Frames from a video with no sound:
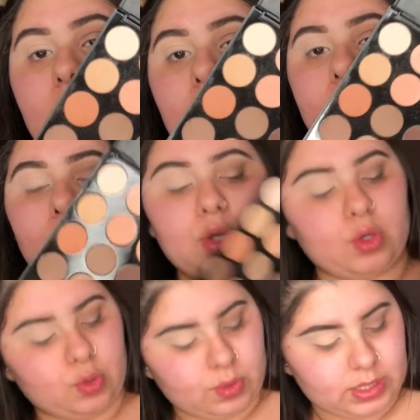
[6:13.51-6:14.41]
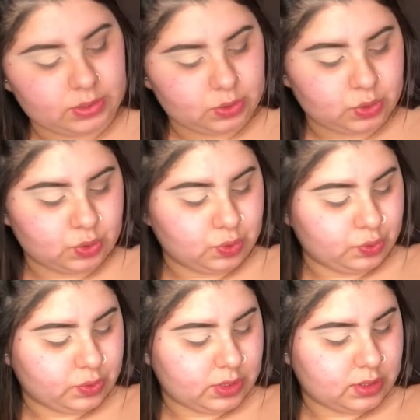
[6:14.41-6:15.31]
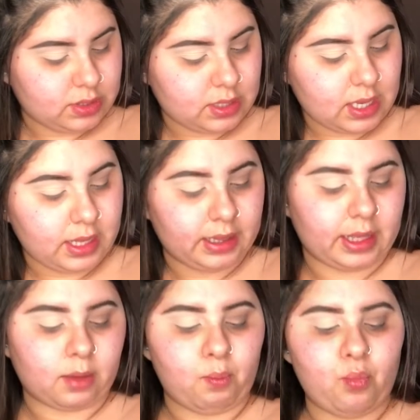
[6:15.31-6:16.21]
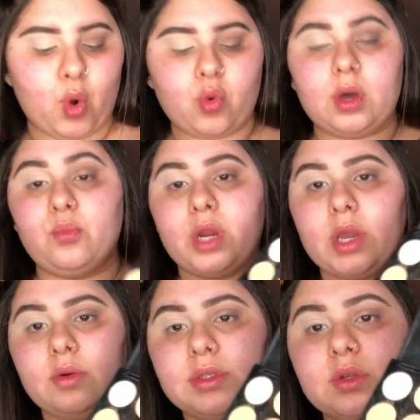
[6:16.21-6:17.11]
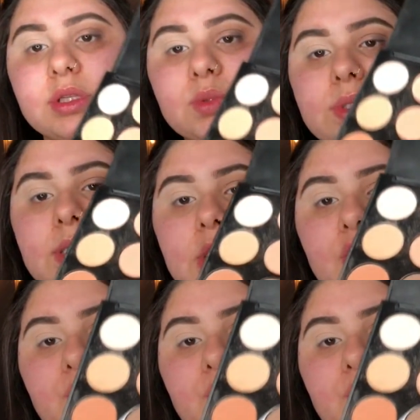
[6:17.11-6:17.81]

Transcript: I'm gonna go into a like mocha brown. So this one's a little